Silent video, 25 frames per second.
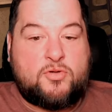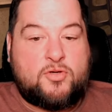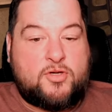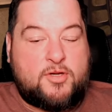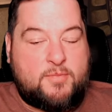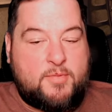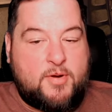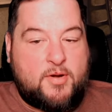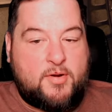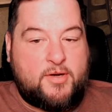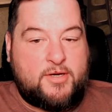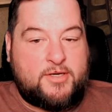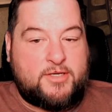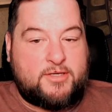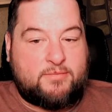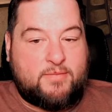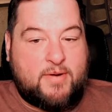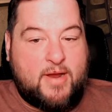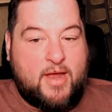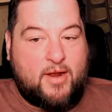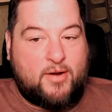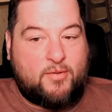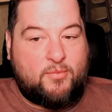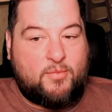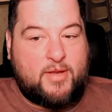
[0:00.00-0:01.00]
communities
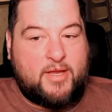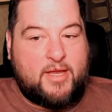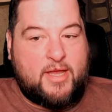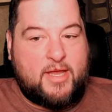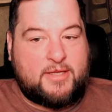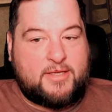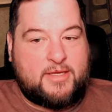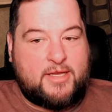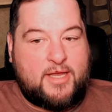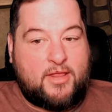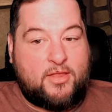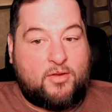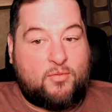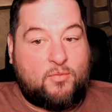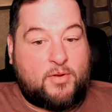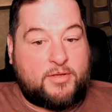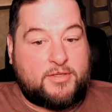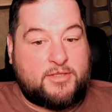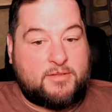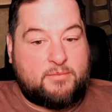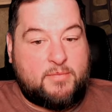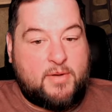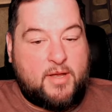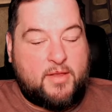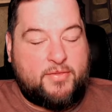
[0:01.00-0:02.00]
around, and we get together
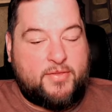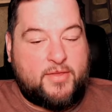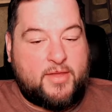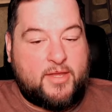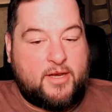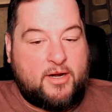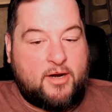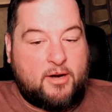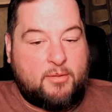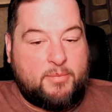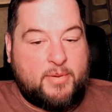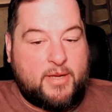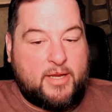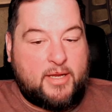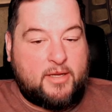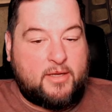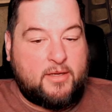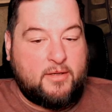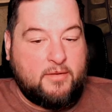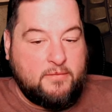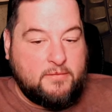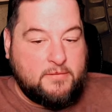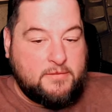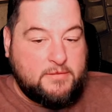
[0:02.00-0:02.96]
once a month in our big